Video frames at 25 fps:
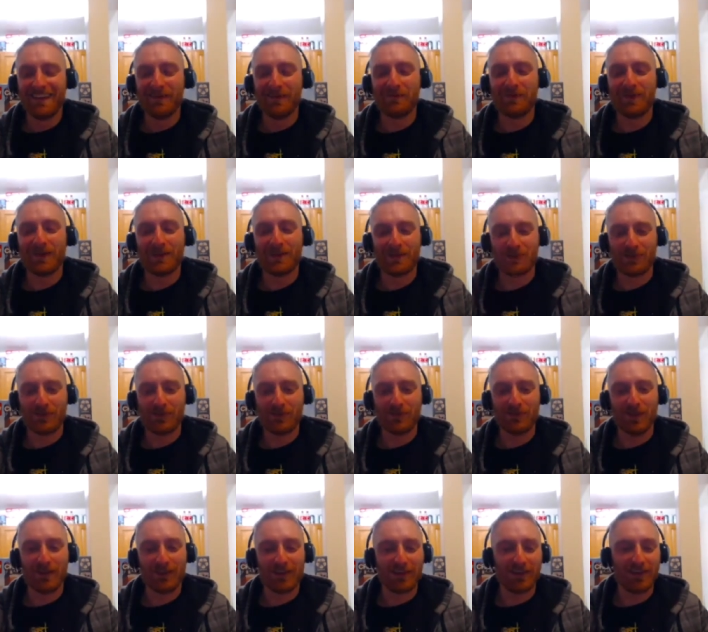picture of
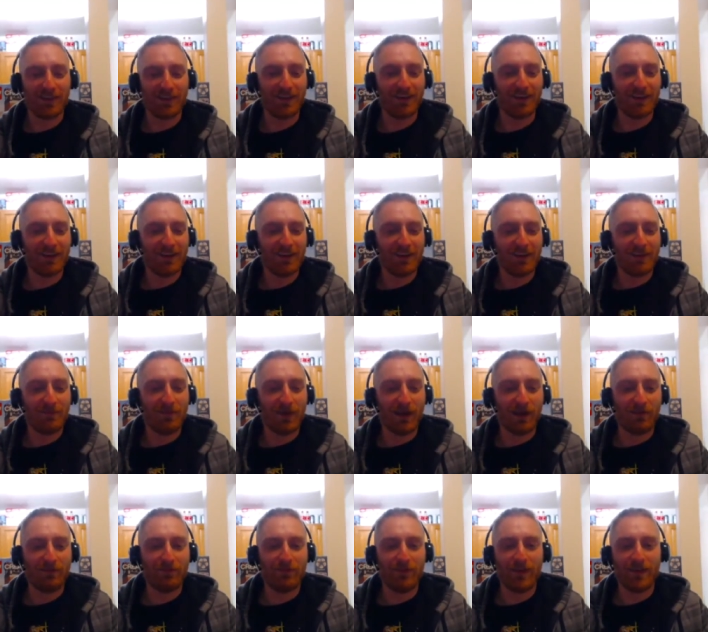like a uh,
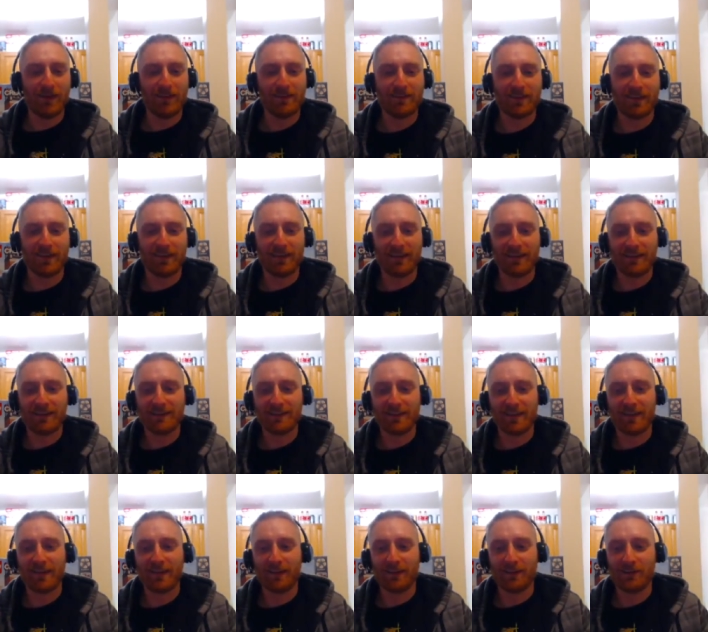my face on the
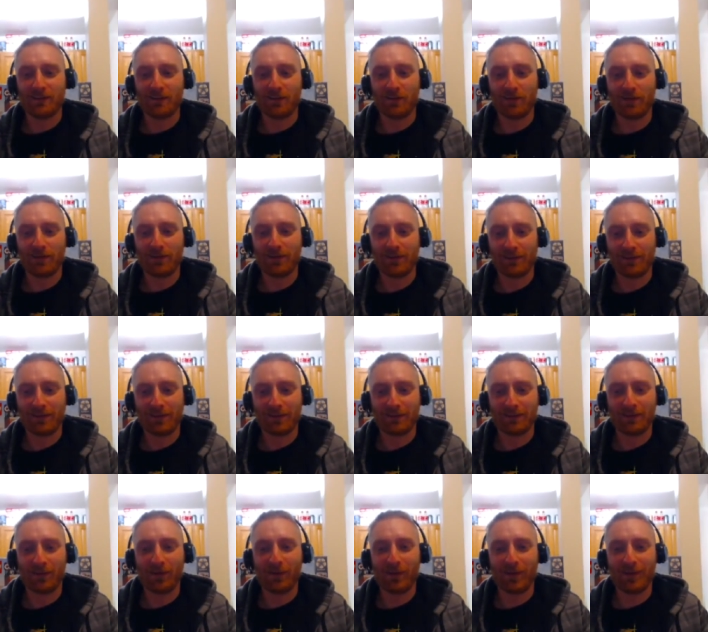inside of the store. Like,
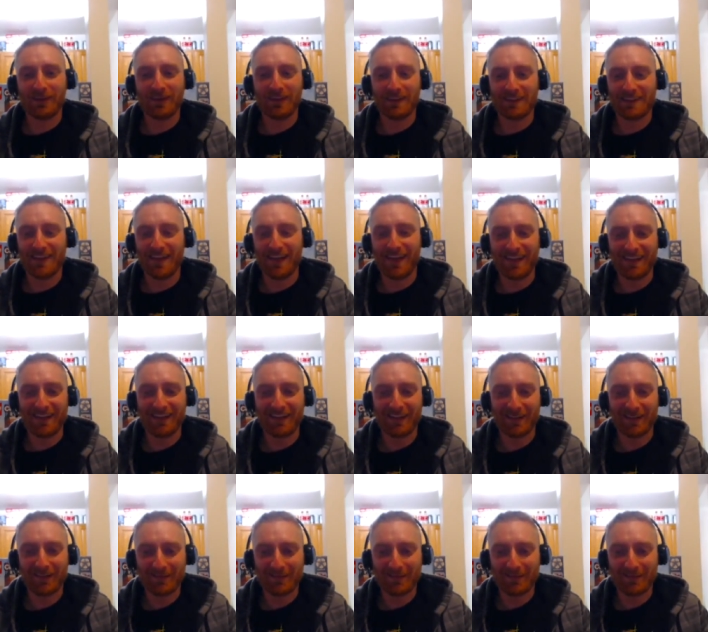I bet you could get in on